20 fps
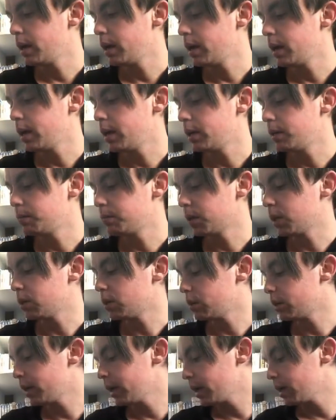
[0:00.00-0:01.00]

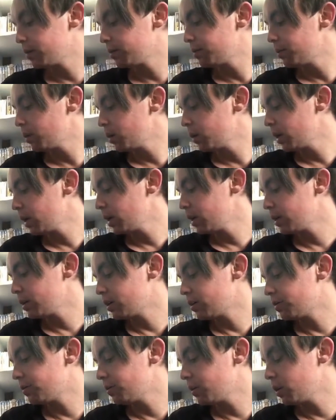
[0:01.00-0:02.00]
Got a few here,
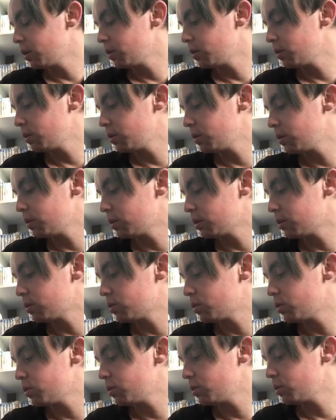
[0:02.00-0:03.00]
got two
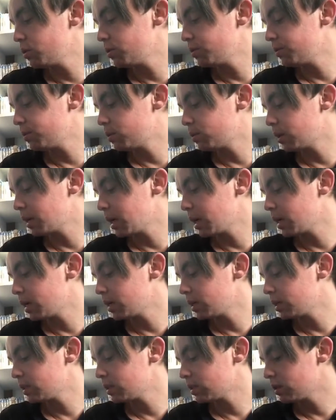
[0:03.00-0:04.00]

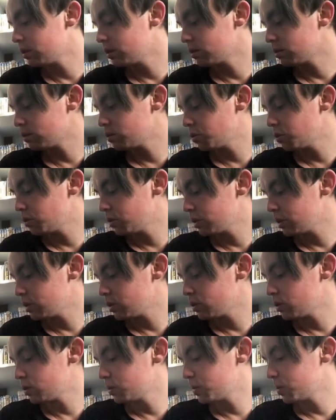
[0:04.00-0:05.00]
4Ks, got two
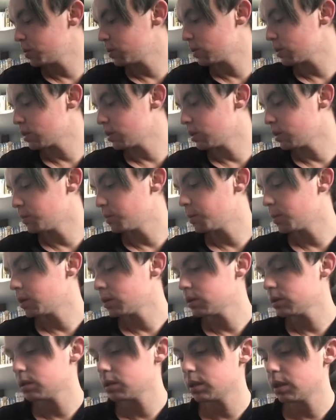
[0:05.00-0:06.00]
Steelbooks, got a
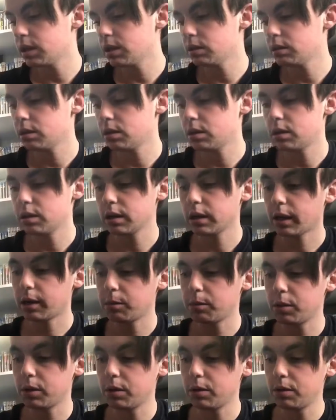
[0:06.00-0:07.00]
box set, got a
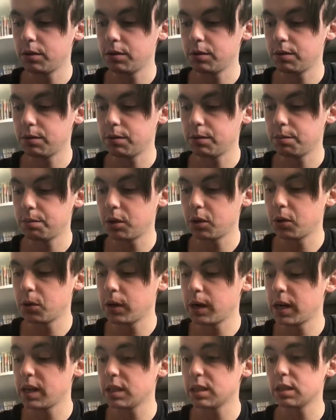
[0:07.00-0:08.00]
heap of
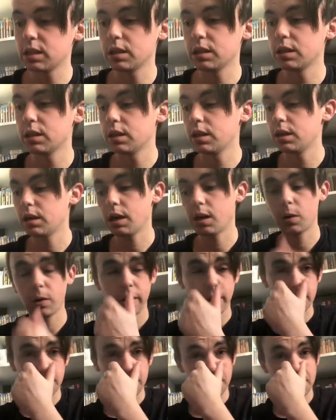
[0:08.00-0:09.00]
Blu-rays and a whole
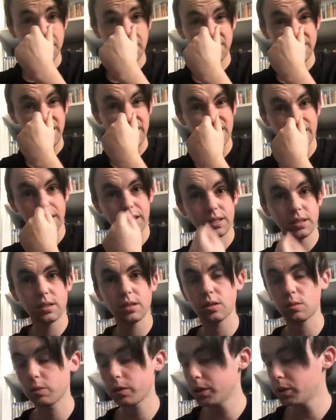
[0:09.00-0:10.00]
heap of DVDs
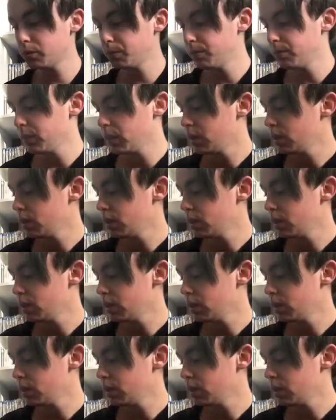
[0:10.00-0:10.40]
as well.